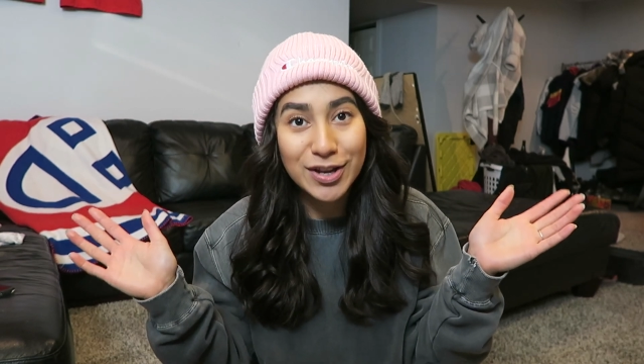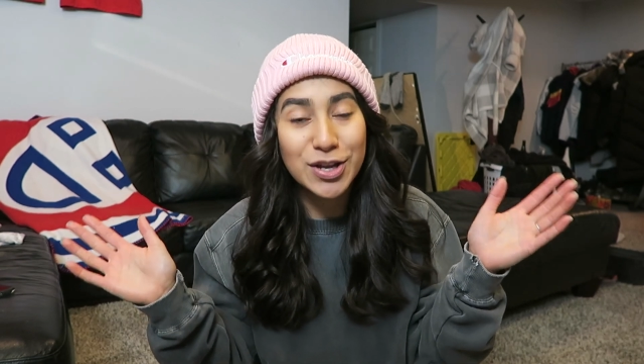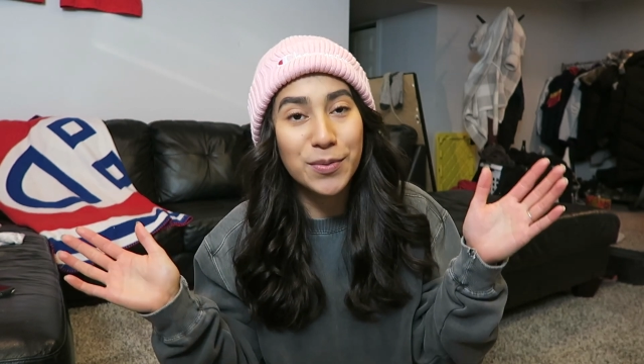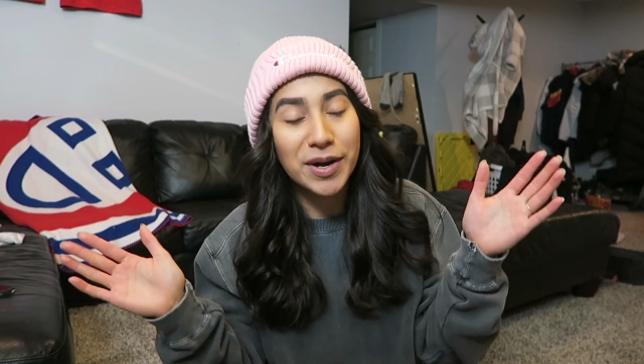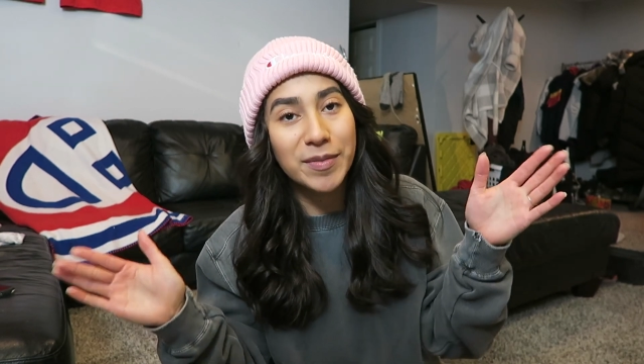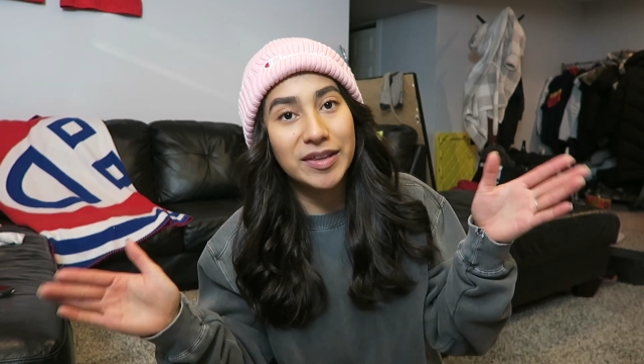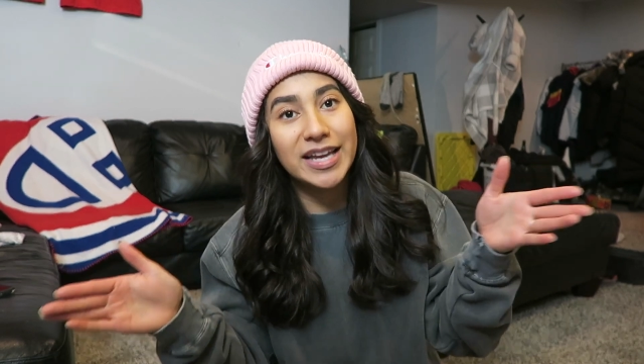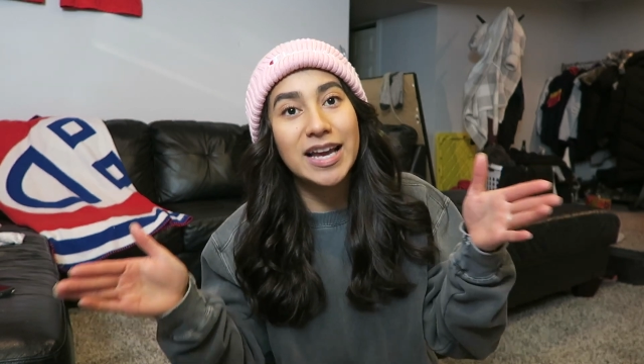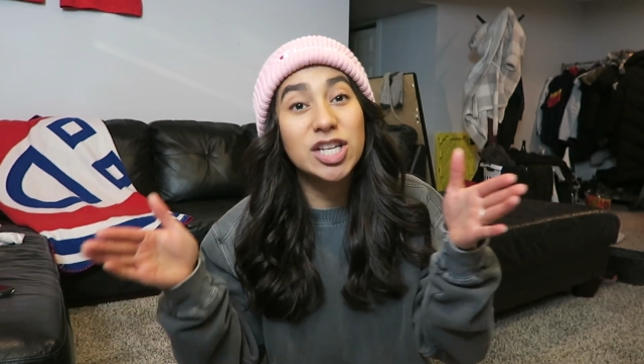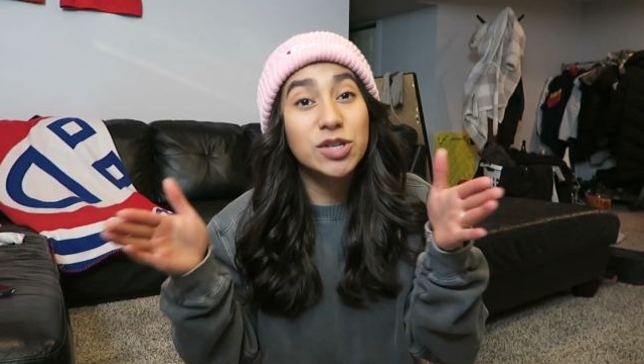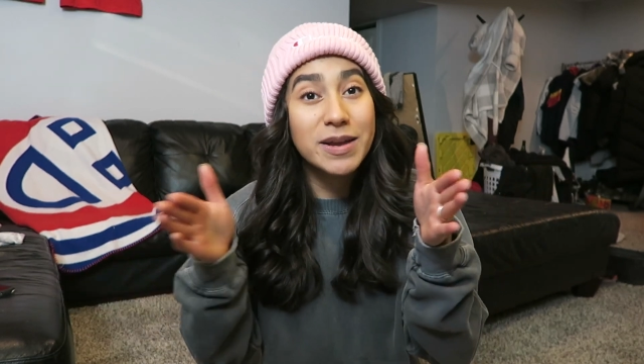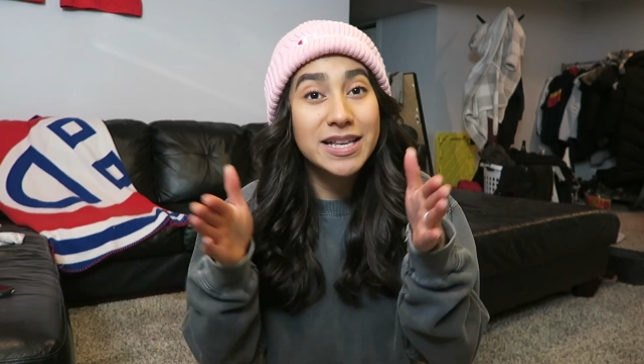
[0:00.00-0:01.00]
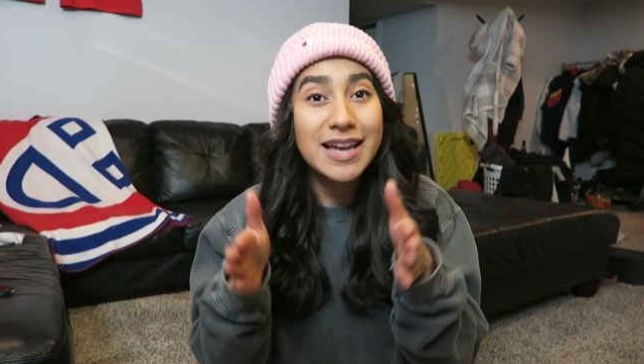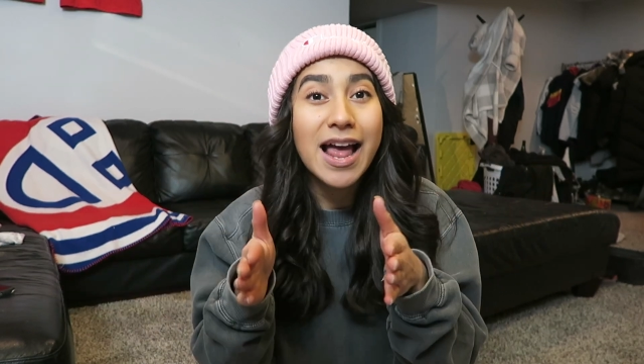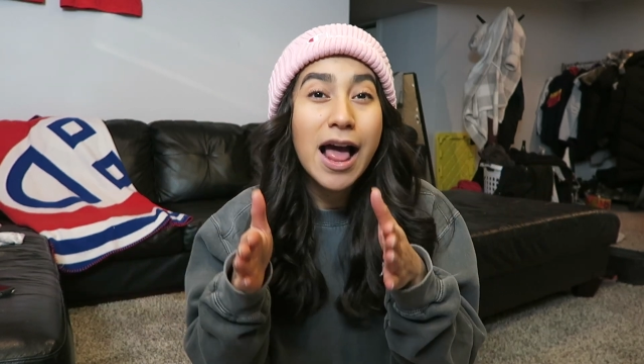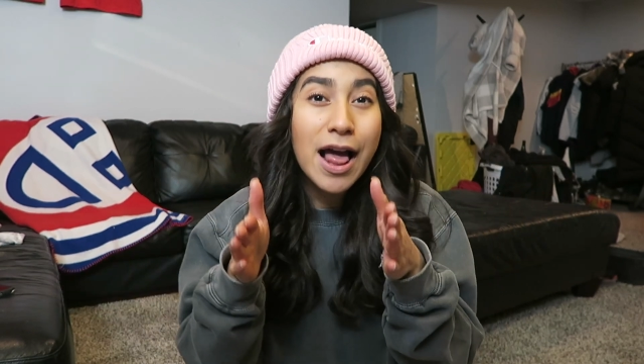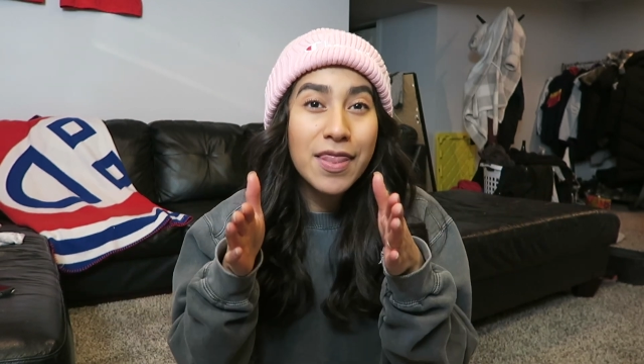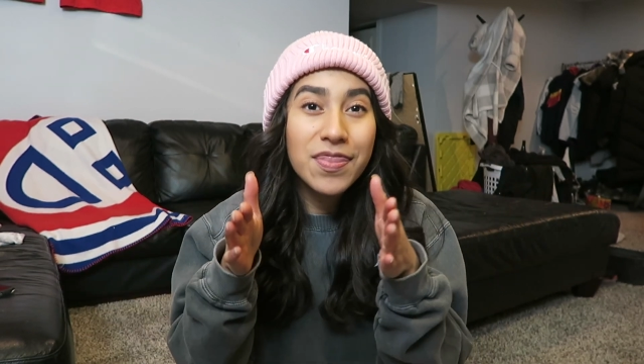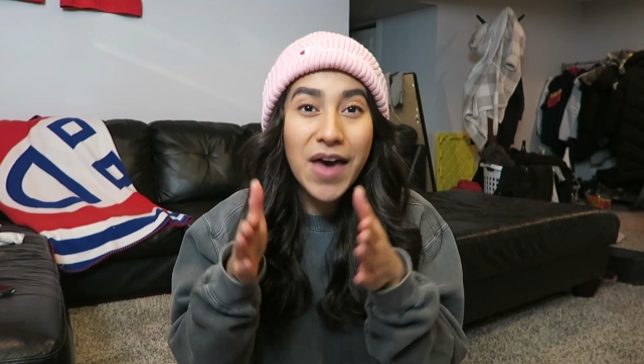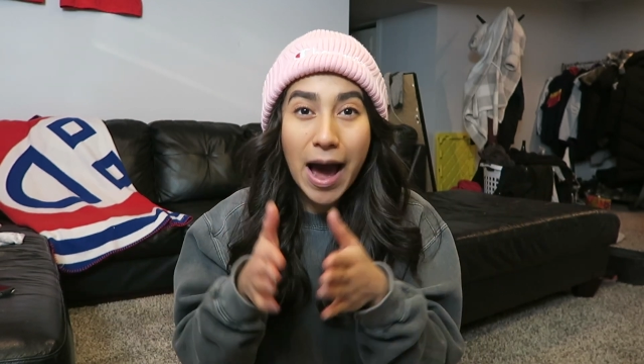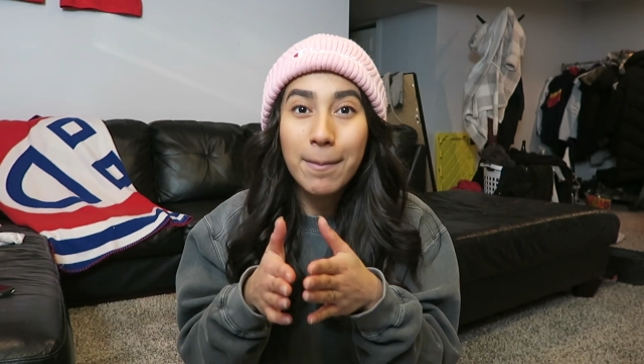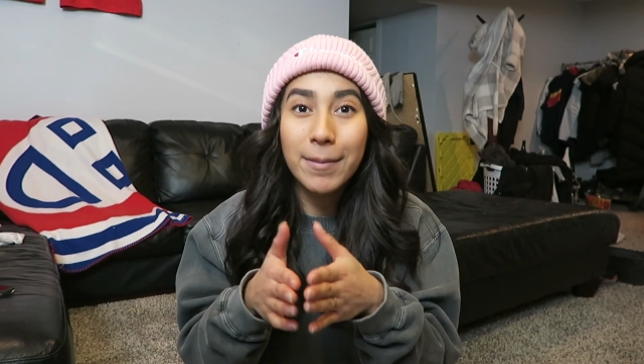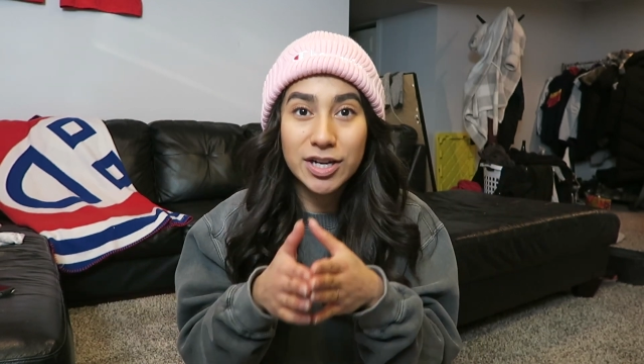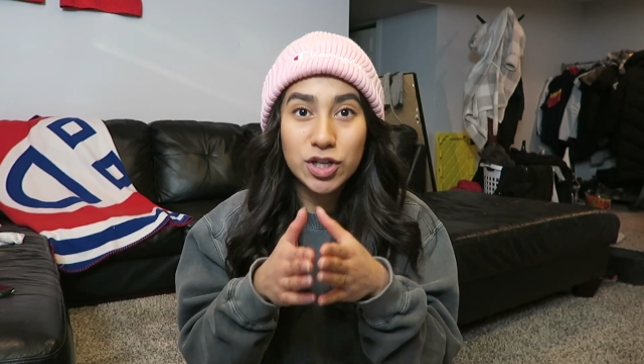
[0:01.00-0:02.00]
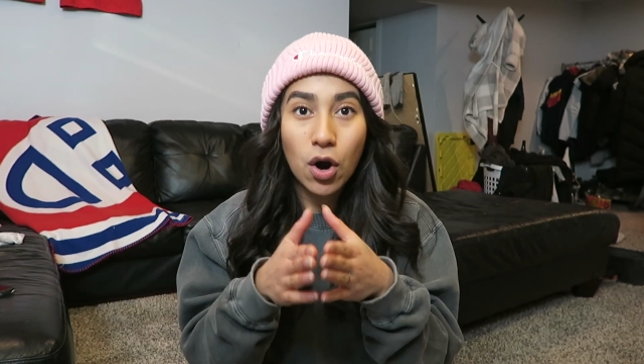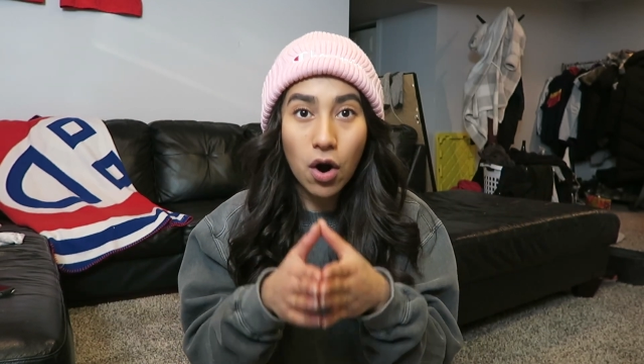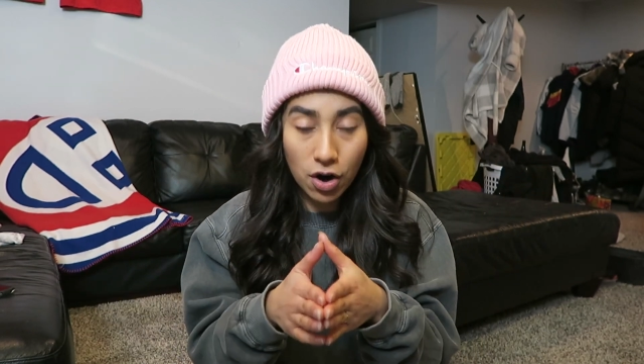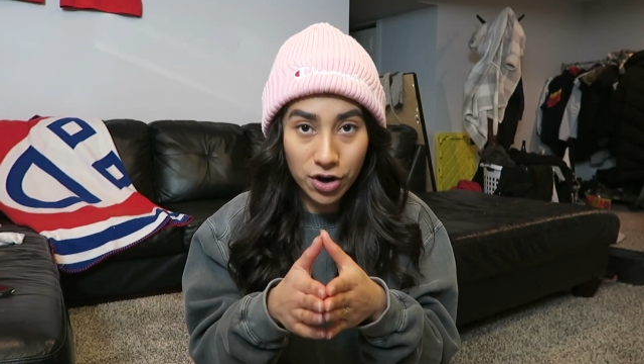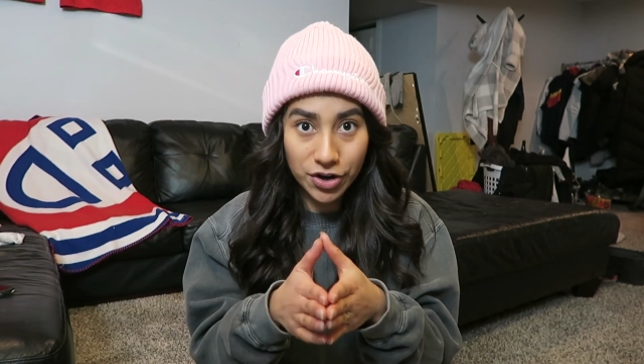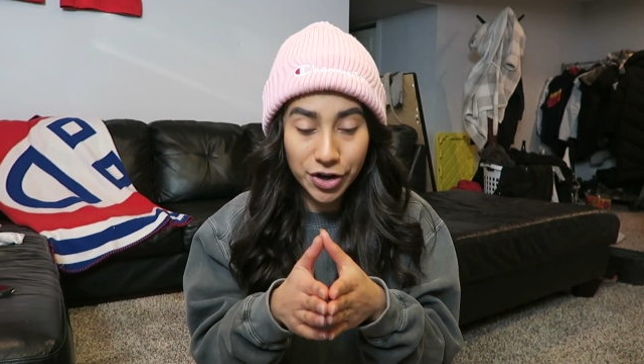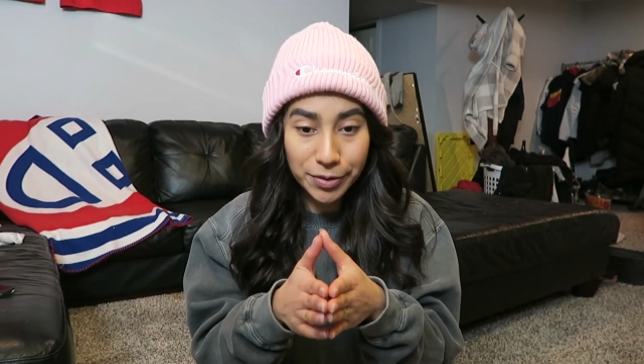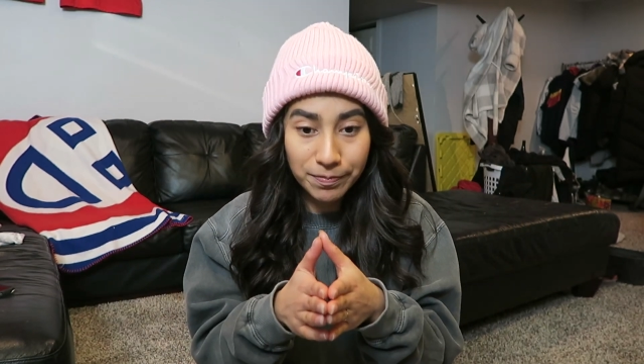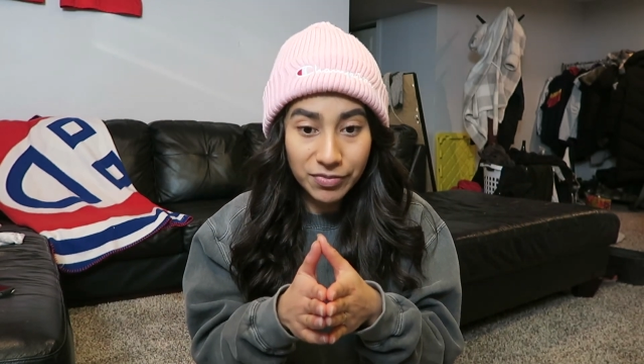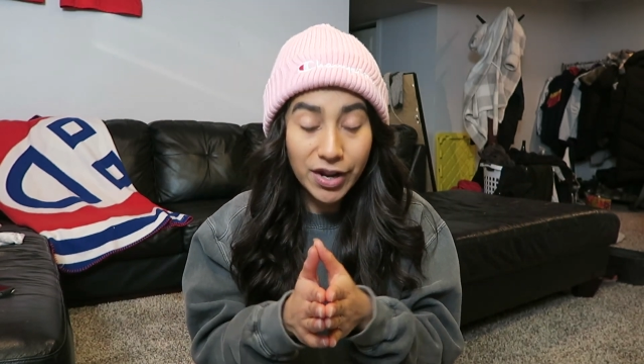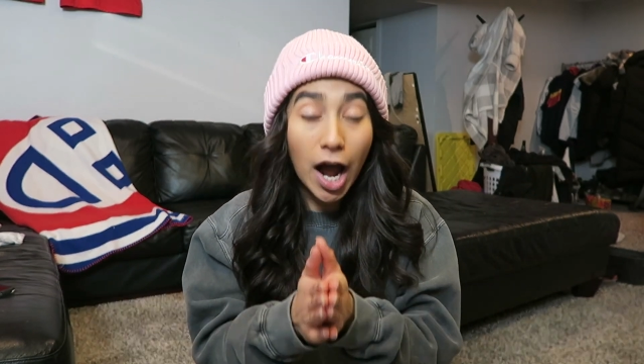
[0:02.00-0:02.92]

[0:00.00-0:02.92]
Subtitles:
You know what I mean? Like it just makes it that much harder.